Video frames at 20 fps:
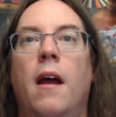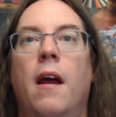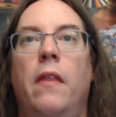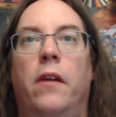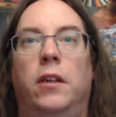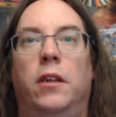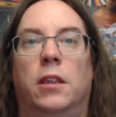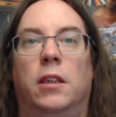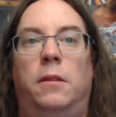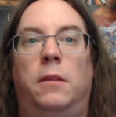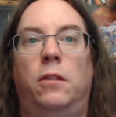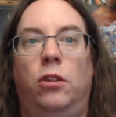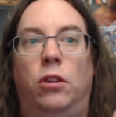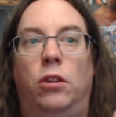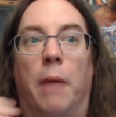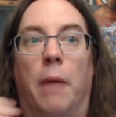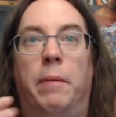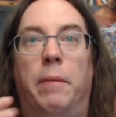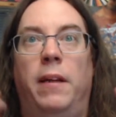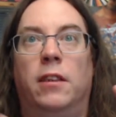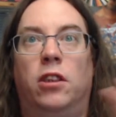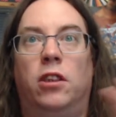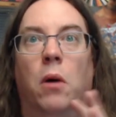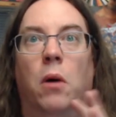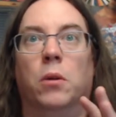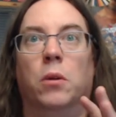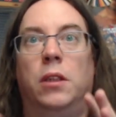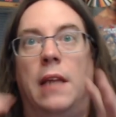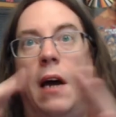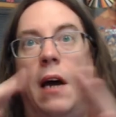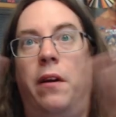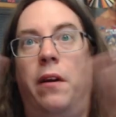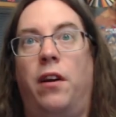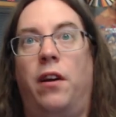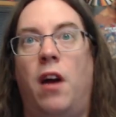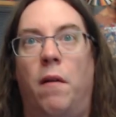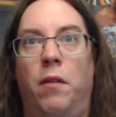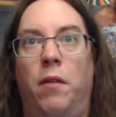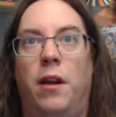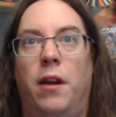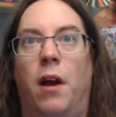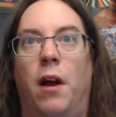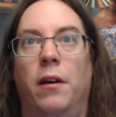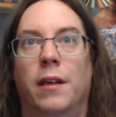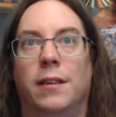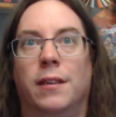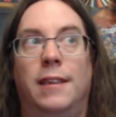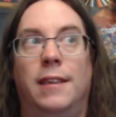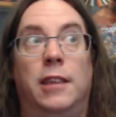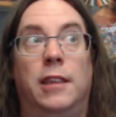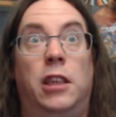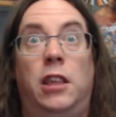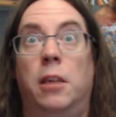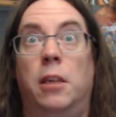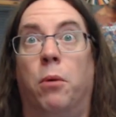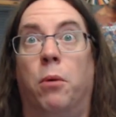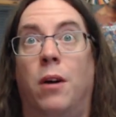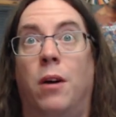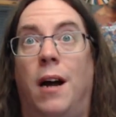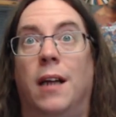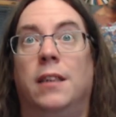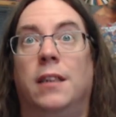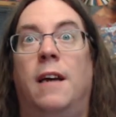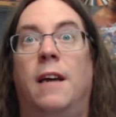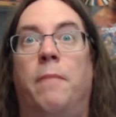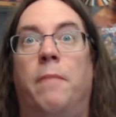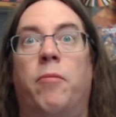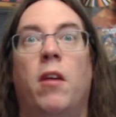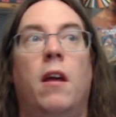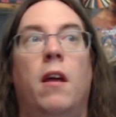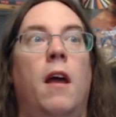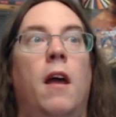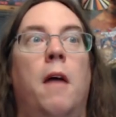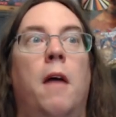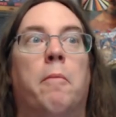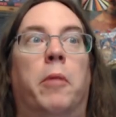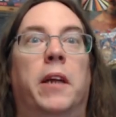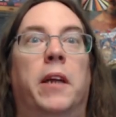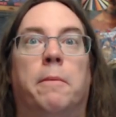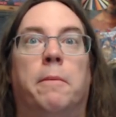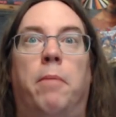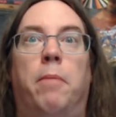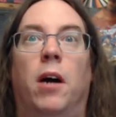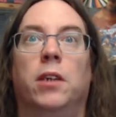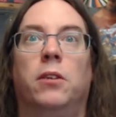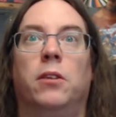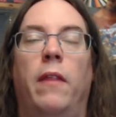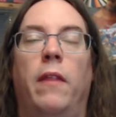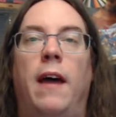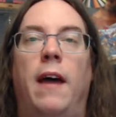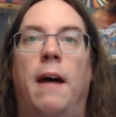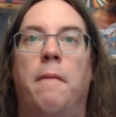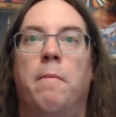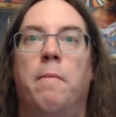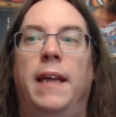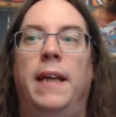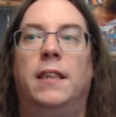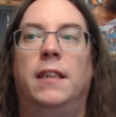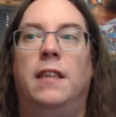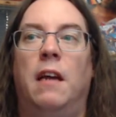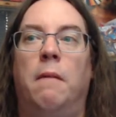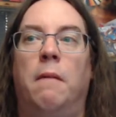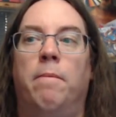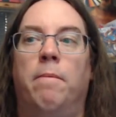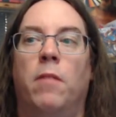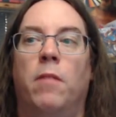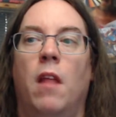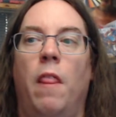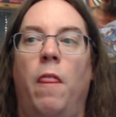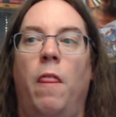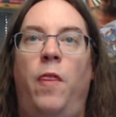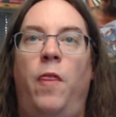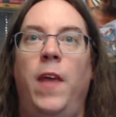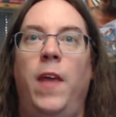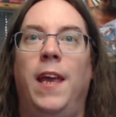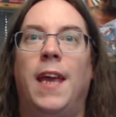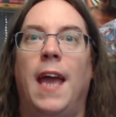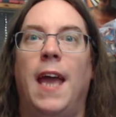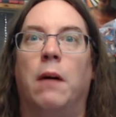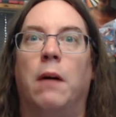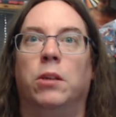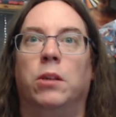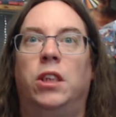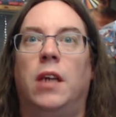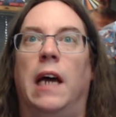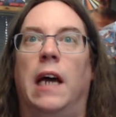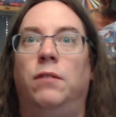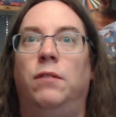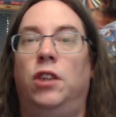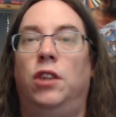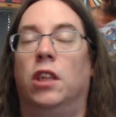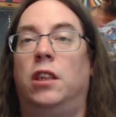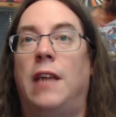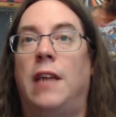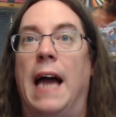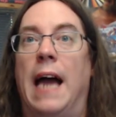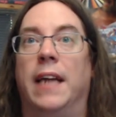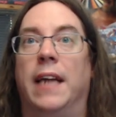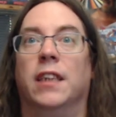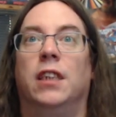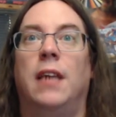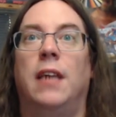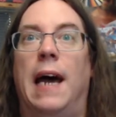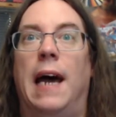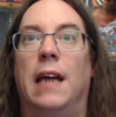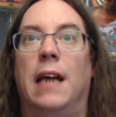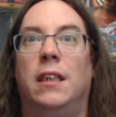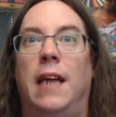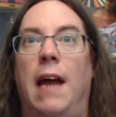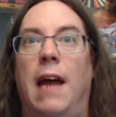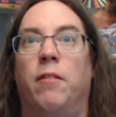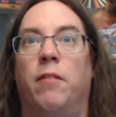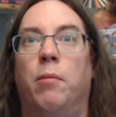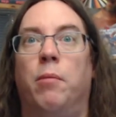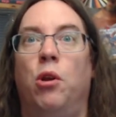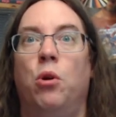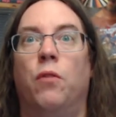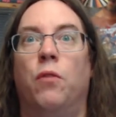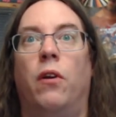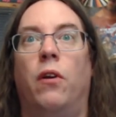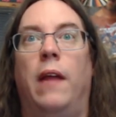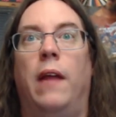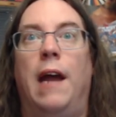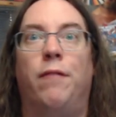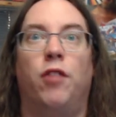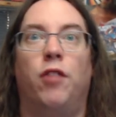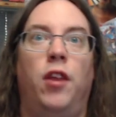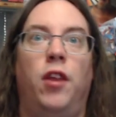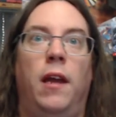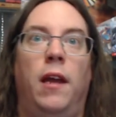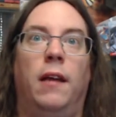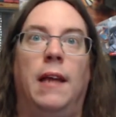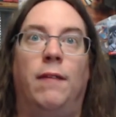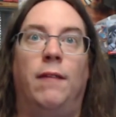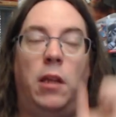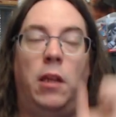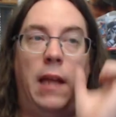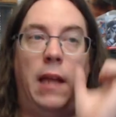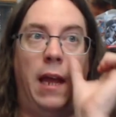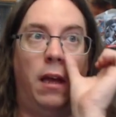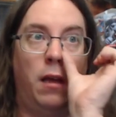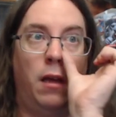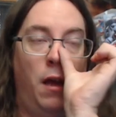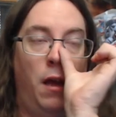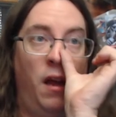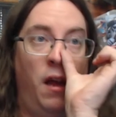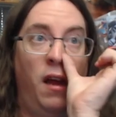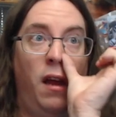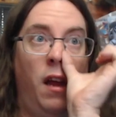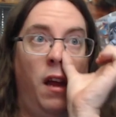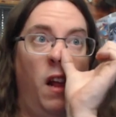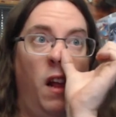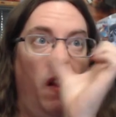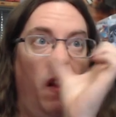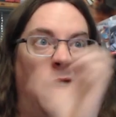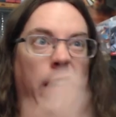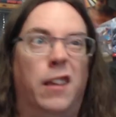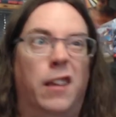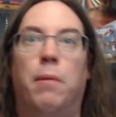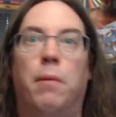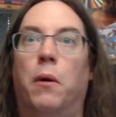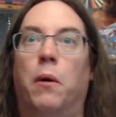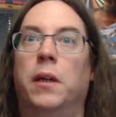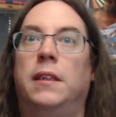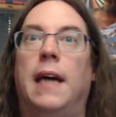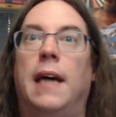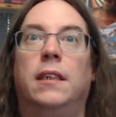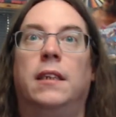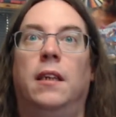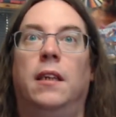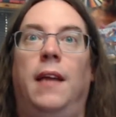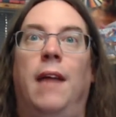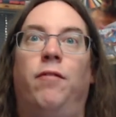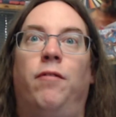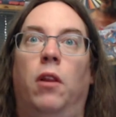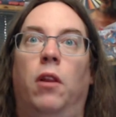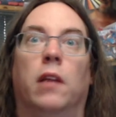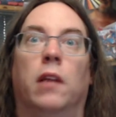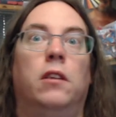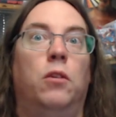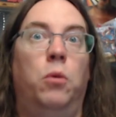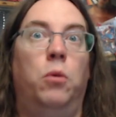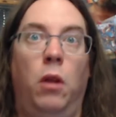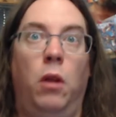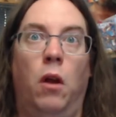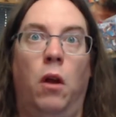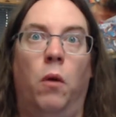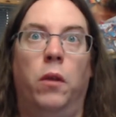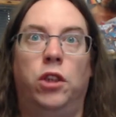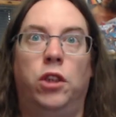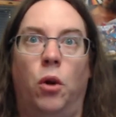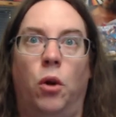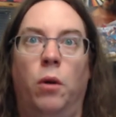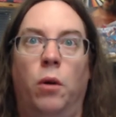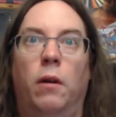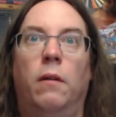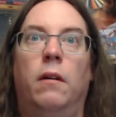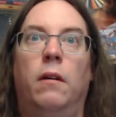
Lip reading: just dropping stones down to cover the darkness. Simple concept, but it's a puzzle that makes them think outside of just hack and slash. They have to maneuver, they have to think, they have to take like the bonus action, they have to let the certain